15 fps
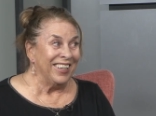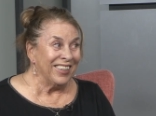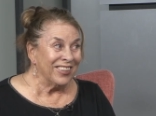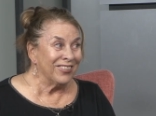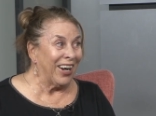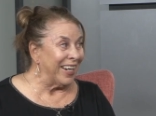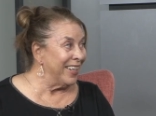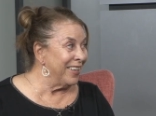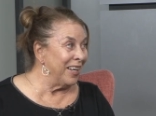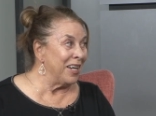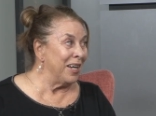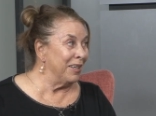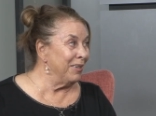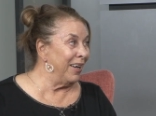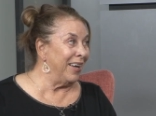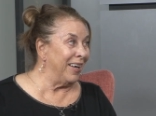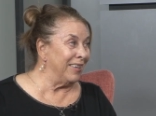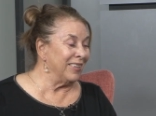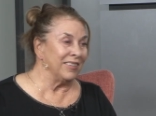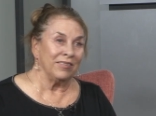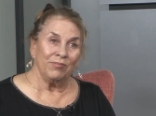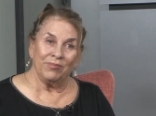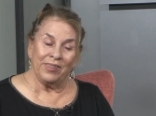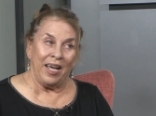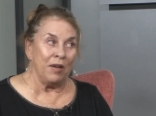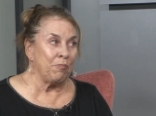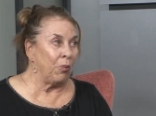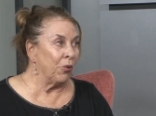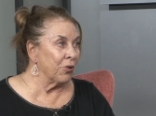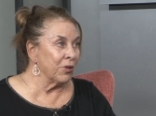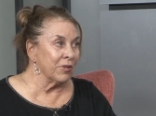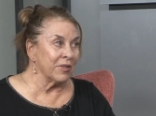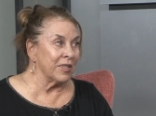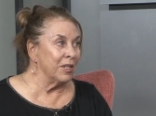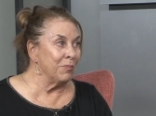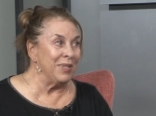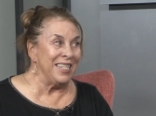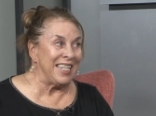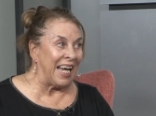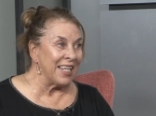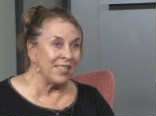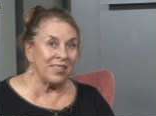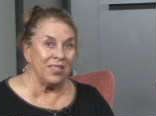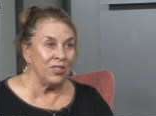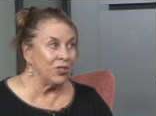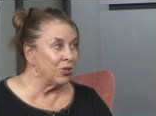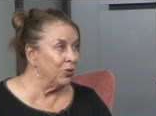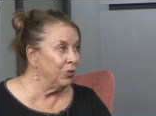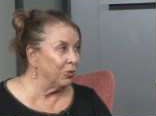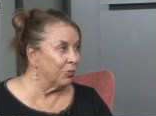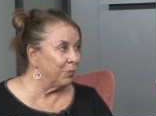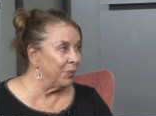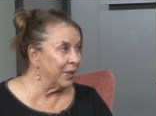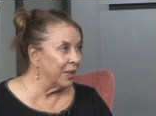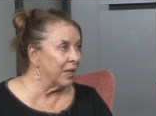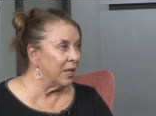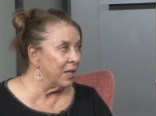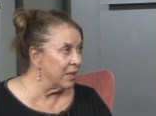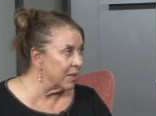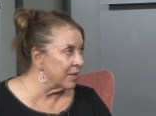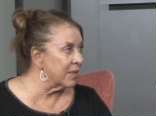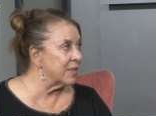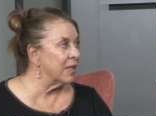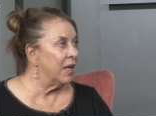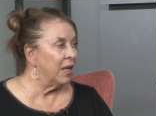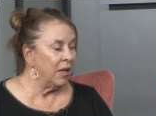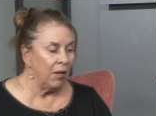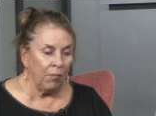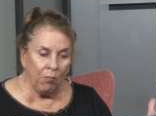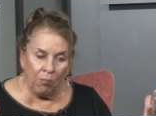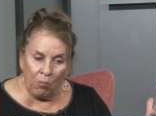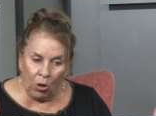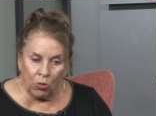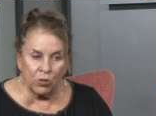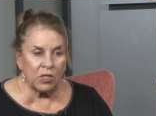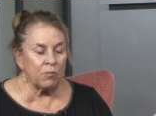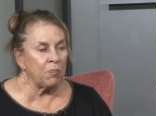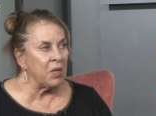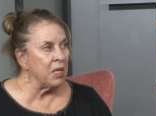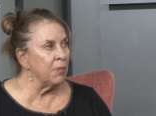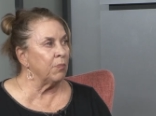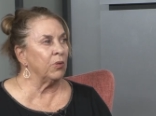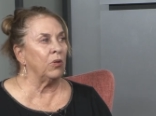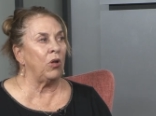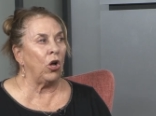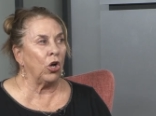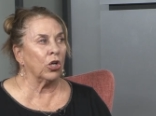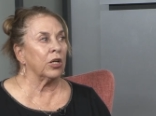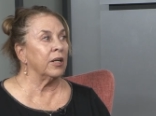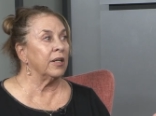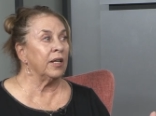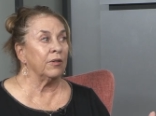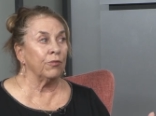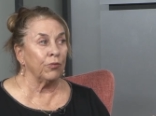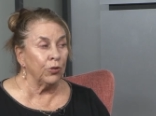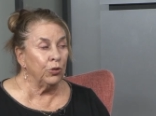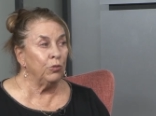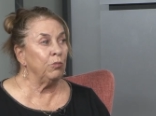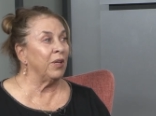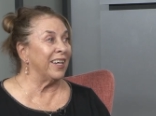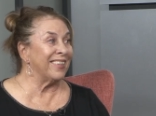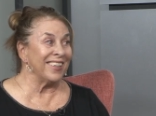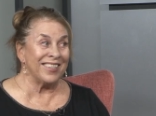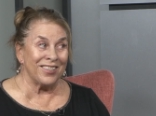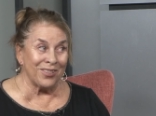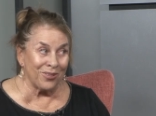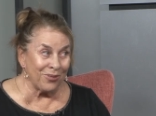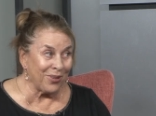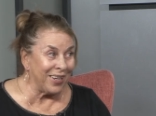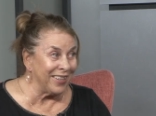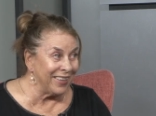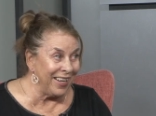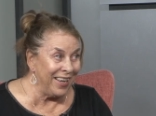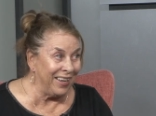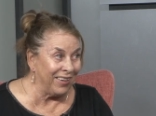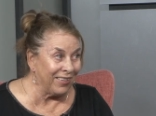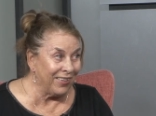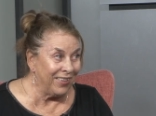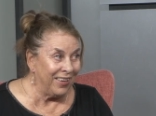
Right? That portal's going to be dicey too, because most people aren't going to have room like they do right now.